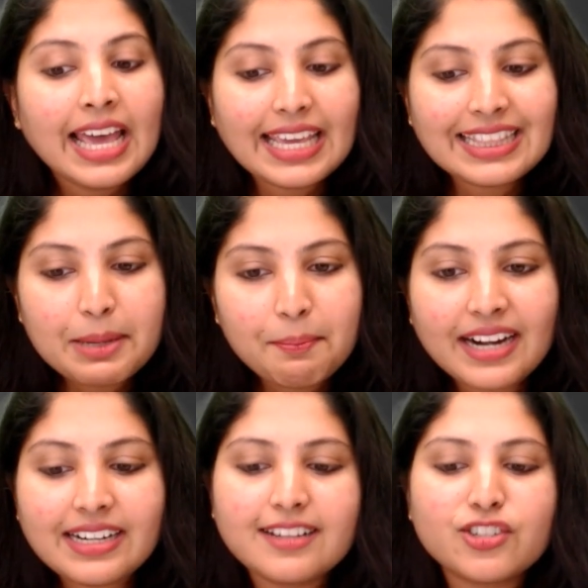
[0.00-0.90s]
In the
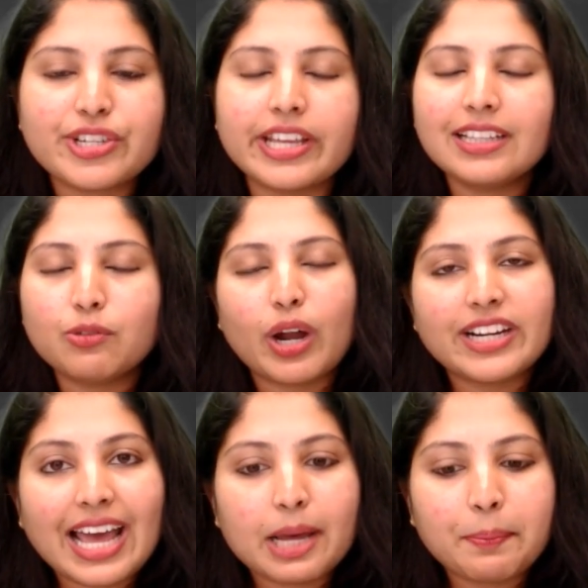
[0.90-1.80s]
bundle sheath, what
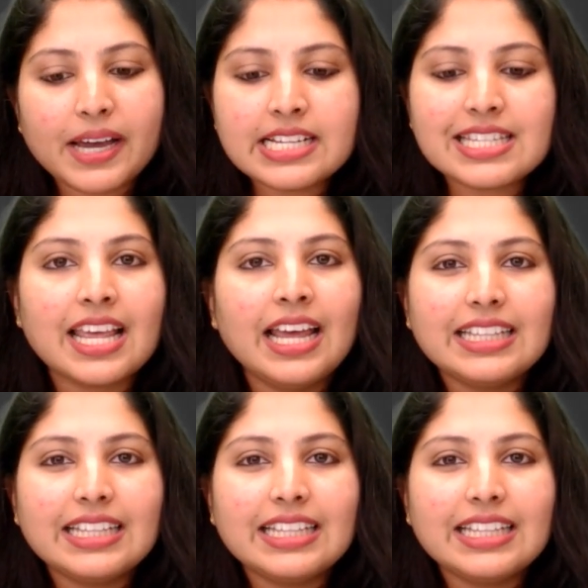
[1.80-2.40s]
happens?